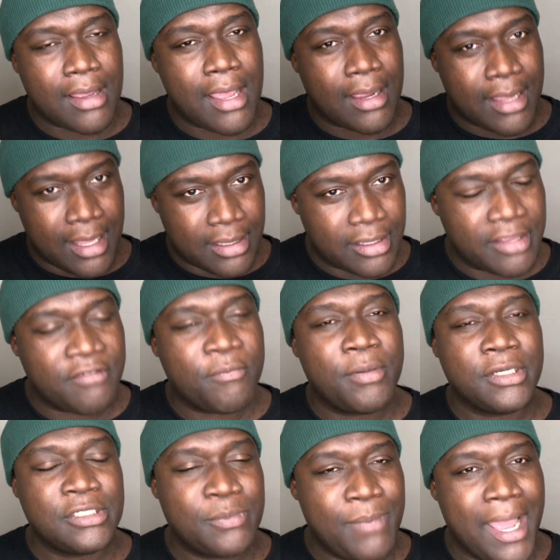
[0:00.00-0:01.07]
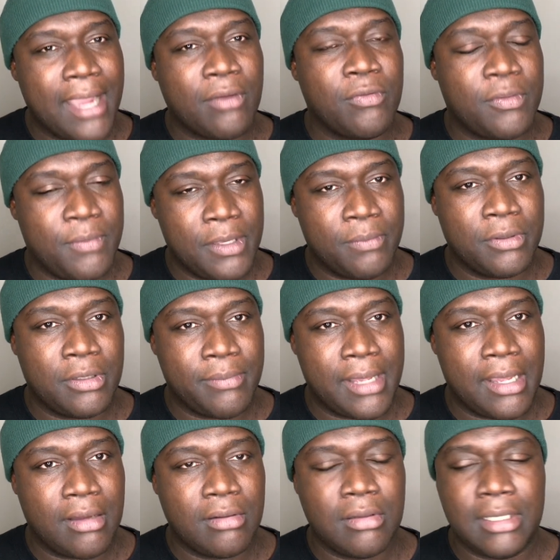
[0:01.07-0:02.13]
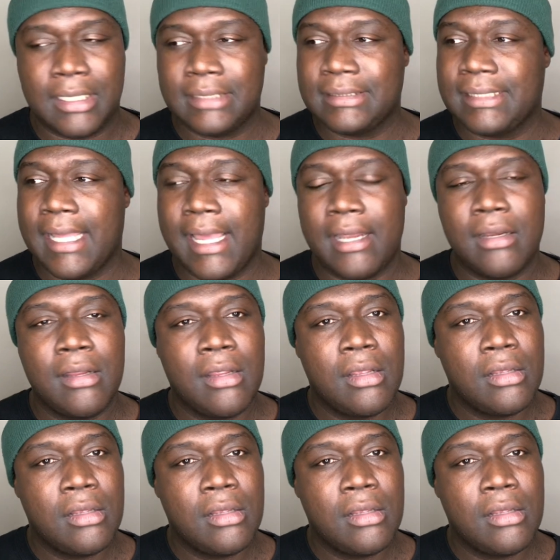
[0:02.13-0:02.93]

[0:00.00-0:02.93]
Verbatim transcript: I kind of give pushback with people about is that